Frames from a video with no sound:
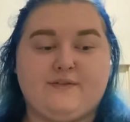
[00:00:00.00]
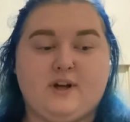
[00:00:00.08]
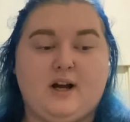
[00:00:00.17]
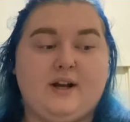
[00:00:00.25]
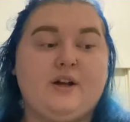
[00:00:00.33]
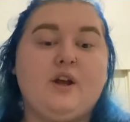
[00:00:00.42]

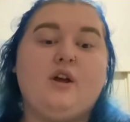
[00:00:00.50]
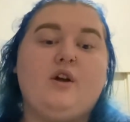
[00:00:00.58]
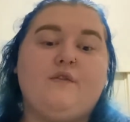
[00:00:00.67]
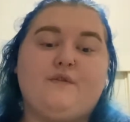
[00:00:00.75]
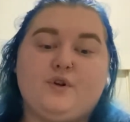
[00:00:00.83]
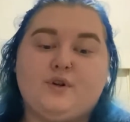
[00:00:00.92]
card
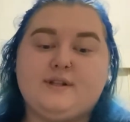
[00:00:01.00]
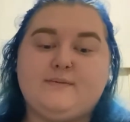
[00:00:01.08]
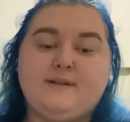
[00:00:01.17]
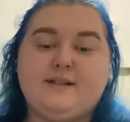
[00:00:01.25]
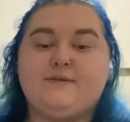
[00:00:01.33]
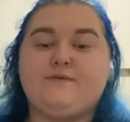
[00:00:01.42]
for
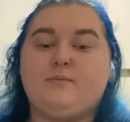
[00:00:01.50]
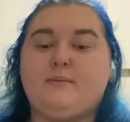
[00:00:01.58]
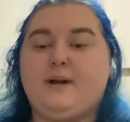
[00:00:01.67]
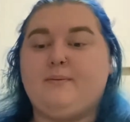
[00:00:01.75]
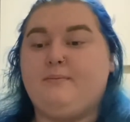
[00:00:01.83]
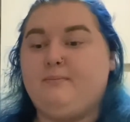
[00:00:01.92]
Christmas from
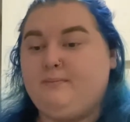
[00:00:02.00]
my